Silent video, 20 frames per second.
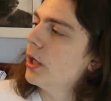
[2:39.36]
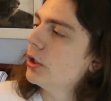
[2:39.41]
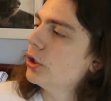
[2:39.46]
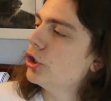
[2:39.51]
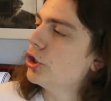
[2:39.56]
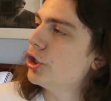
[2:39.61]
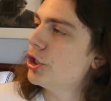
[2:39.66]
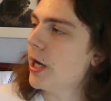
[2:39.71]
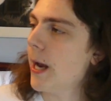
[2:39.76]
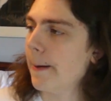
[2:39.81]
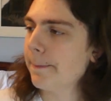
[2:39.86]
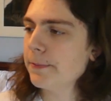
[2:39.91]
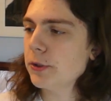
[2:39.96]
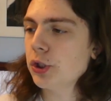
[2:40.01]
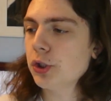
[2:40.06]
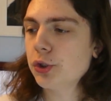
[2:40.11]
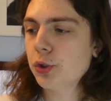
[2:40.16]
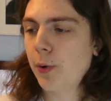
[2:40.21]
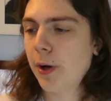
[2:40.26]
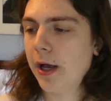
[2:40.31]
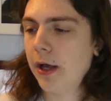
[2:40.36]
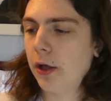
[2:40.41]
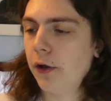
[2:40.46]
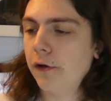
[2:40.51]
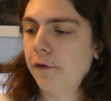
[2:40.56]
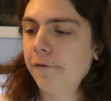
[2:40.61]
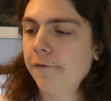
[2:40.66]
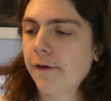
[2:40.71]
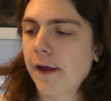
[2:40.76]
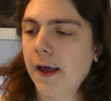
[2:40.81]
Chapter
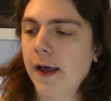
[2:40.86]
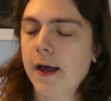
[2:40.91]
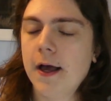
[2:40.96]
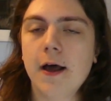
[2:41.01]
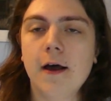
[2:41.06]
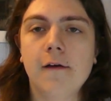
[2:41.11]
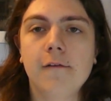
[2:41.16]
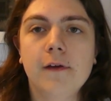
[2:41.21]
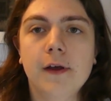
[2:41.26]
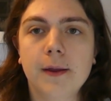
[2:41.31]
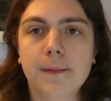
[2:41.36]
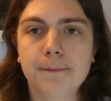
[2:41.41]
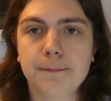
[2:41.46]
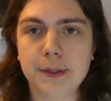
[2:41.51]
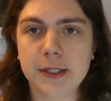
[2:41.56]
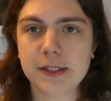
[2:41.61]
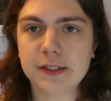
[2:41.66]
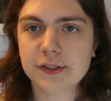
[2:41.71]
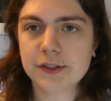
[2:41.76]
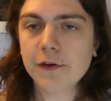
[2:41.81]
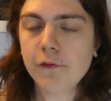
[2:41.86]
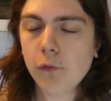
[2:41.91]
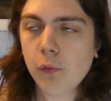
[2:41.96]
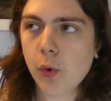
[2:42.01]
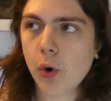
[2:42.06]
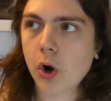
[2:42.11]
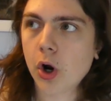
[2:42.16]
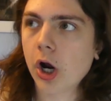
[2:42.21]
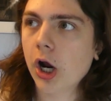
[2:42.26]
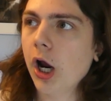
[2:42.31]
12 of Beasts of
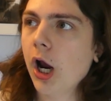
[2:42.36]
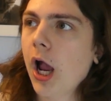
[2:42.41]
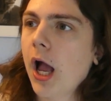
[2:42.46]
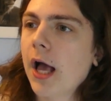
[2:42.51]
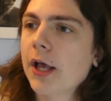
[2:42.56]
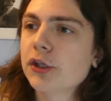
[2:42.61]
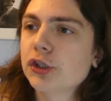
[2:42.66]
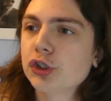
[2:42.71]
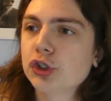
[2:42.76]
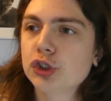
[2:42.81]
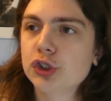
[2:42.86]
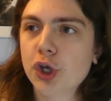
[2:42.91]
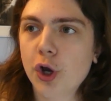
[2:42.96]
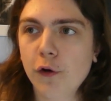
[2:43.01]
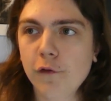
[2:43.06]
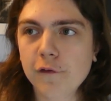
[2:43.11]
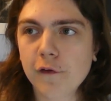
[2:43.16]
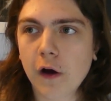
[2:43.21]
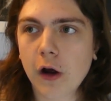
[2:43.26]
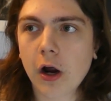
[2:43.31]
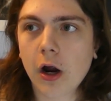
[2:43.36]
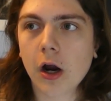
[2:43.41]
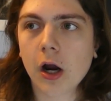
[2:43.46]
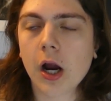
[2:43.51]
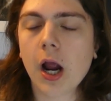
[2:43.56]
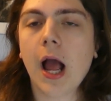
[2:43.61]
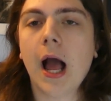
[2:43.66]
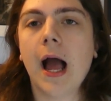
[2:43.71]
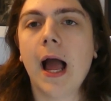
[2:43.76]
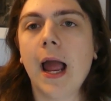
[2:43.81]
War. So
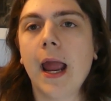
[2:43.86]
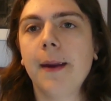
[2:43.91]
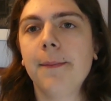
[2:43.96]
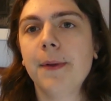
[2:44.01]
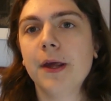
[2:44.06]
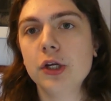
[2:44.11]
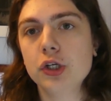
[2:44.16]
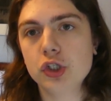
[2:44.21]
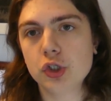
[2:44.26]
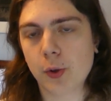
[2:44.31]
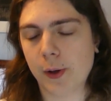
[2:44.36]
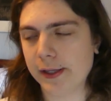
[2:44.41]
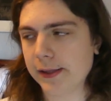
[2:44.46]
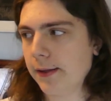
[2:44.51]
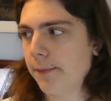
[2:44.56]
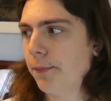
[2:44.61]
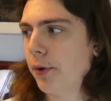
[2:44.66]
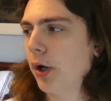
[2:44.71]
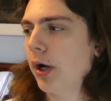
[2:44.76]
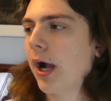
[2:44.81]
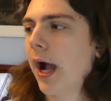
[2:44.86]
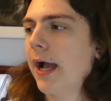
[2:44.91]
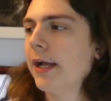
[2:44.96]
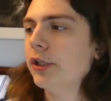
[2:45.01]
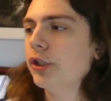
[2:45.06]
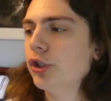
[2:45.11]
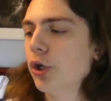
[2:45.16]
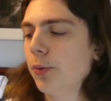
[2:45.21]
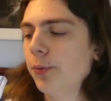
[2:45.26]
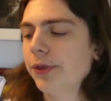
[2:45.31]
far, I'm enjoying the book. I
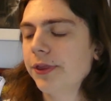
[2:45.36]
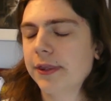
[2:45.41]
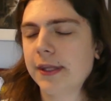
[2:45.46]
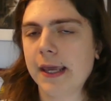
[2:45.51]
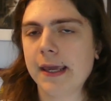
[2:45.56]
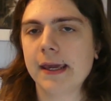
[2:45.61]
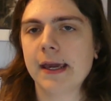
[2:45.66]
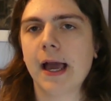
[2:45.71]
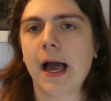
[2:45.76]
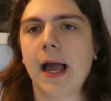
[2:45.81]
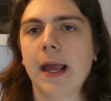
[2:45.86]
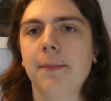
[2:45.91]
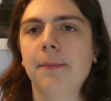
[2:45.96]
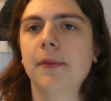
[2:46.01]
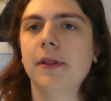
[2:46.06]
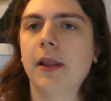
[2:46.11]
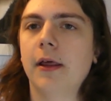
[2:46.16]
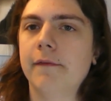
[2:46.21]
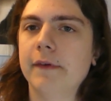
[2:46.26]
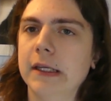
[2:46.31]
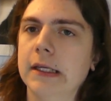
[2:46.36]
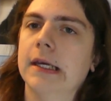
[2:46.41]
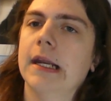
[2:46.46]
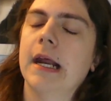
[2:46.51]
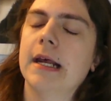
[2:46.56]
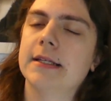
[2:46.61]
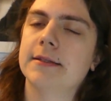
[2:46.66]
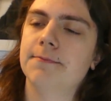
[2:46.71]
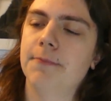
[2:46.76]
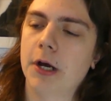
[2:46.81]
don't think I'm loving it
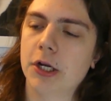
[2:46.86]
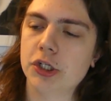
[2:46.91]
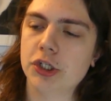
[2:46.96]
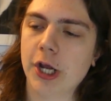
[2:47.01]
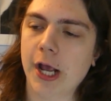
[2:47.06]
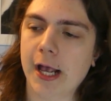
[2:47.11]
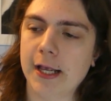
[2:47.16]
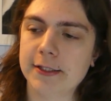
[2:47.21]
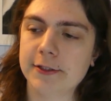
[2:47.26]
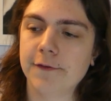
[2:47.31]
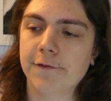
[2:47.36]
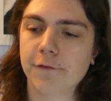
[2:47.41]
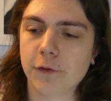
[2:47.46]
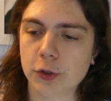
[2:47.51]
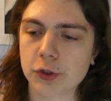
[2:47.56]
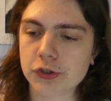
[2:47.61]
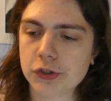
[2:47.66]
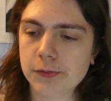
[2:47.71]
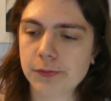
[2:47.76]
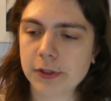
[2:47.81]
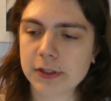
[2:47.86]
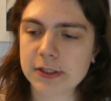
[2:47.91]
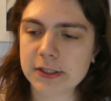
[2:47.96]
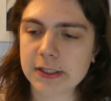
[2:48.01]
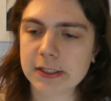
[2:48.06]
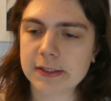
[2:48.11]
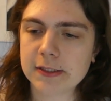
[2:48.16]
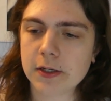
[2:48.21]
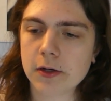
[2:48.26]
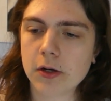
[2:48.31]
as much as the first two books in
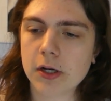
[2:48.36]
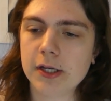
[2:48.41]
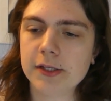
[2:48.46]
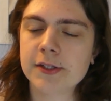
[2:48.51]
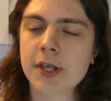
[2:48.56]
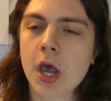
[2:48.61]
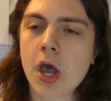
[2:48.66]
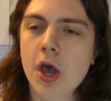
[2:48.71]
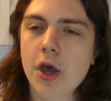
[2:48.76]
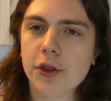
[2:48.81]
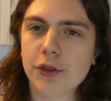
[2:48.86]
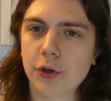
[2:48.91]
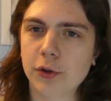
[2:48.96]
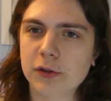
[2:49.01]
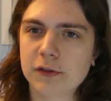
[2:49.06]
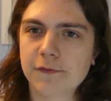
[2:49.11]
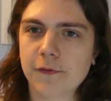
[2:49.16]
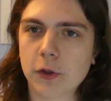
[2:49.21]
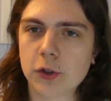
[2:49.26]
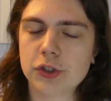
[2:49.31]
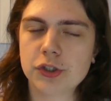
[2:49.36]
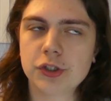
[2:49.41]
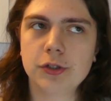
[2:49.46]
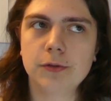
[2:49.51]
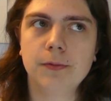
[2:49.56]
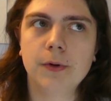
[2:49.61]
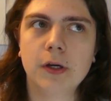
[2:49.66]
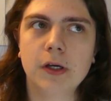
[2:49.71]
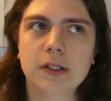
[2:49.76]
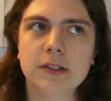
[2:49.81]
the series. Those first two
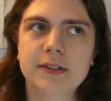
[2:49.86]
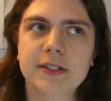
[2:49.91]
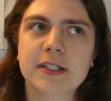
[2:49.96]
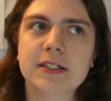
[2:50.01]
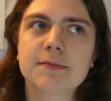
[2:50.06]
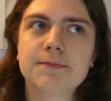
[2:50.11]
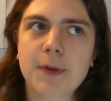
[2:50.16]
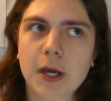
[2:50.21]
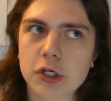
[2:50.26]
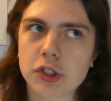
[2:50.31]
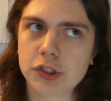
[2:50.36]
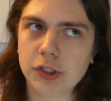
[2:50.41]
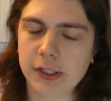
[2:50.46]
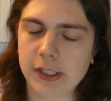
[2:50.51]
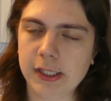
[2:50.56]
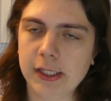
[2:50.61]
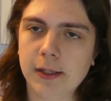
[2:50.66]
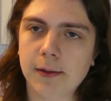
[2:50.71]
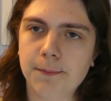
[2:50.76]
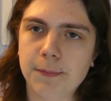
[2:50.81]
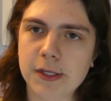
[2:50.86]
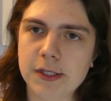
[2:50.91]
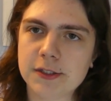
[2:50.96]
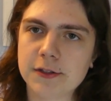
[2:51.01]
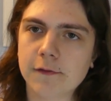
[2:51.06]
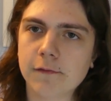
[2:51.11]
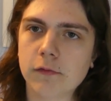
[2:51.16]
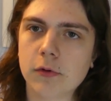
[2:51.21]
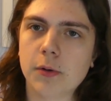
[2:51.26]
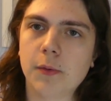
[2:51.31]
books, especially Beasts
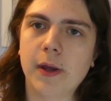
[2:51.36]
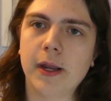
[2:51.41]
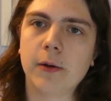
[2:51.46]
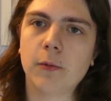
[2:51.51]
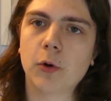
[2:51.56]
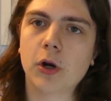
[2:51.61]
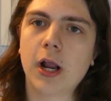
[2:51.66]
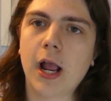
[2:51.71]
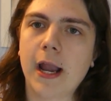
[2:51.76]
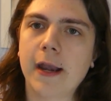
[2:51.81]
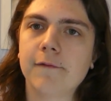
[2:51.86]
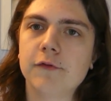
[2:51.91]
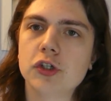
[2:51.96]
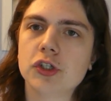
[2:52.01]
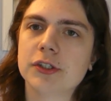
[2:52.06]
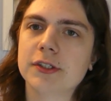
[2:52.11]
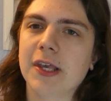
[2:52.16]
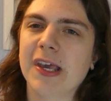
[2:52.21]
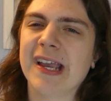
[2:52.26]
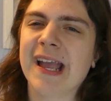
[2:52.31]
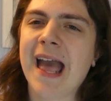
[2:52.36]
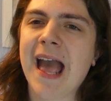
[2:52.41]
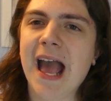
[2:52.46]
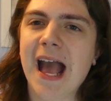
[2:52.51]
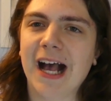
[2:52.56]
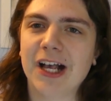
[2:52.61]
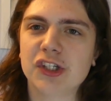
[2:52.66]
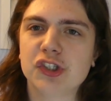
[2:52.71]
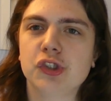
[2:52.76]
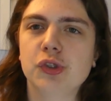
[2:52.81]
of Ruin, were kind of just like,
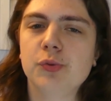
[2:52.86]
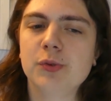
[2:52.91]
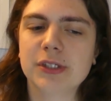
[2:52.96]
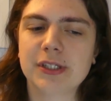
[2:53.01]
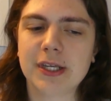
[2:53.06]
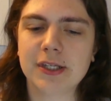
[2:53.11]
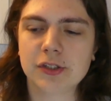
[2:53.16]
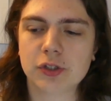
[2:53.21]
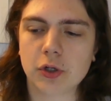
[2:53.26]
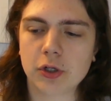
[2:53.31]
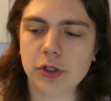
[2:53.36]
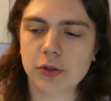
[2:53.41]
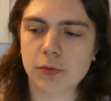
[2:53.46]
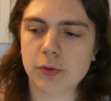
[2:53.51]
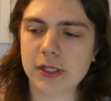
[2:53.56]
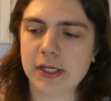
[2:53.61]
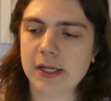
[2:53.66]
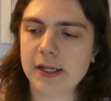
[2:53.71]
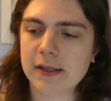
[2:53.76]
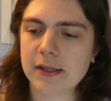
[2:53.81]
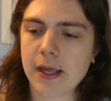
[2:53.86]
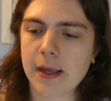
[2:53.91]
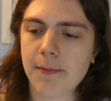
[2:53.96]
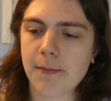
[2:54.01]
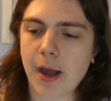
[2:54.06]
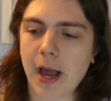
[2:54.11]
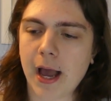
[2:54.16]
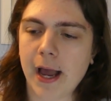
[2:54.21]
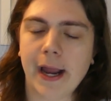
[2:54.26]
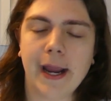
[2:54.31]
as soon as I started reading them,
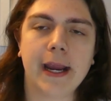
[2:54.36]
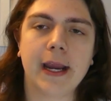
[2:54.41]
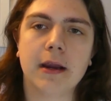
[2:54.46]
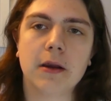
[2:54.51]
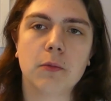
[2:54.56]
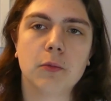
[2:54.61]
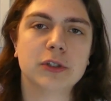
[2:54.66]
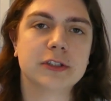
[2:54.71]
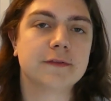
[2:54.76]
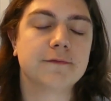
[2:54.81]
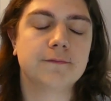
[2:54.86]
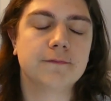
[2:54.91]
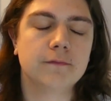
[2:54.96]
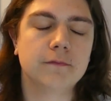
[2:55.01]
I was